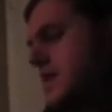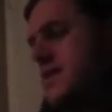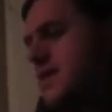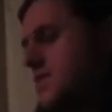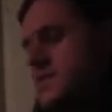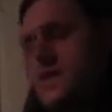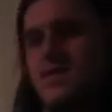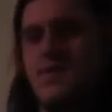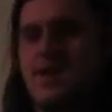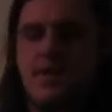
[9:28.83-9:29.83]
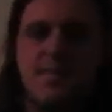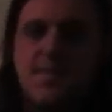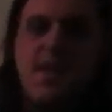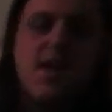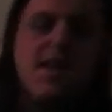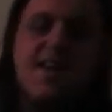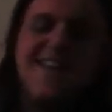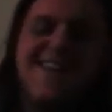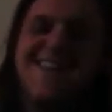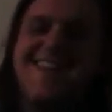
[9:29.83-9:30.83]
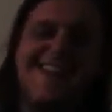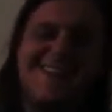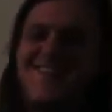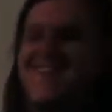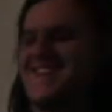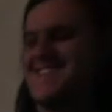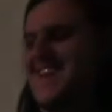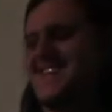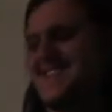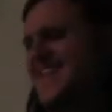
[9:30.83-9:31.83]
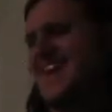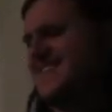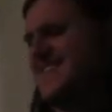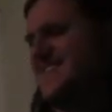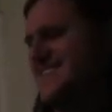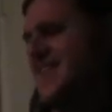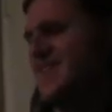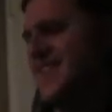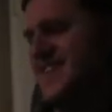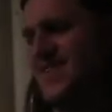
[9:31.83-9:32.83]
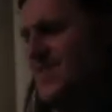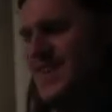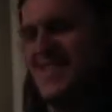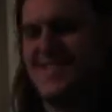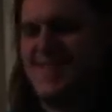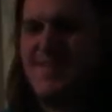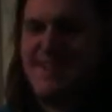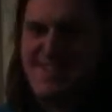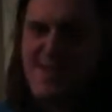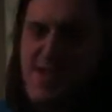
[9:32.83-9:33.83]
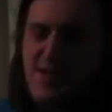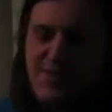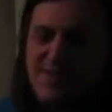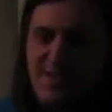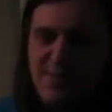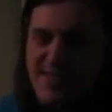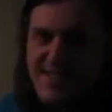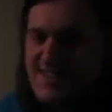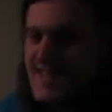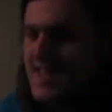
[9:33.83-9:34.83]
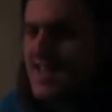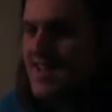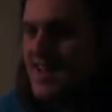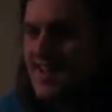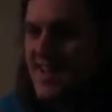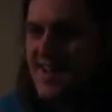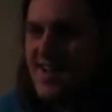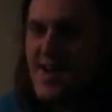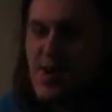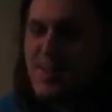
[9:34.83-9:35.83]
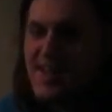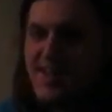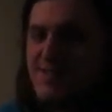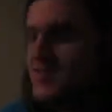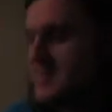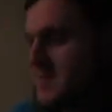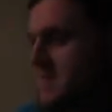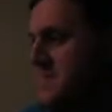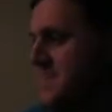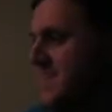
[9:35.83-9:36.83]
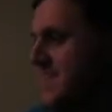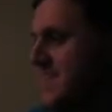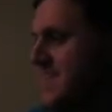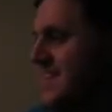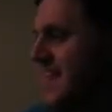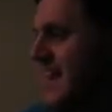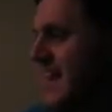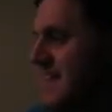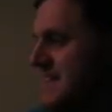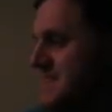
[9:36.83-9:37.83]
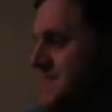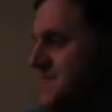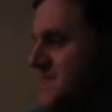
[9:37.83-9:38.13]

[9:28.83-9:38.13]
that wasn't helpful. I don't know. I don't know. I just like did a 7 and then went into something else for some reason. I hope that helped you. Yeah.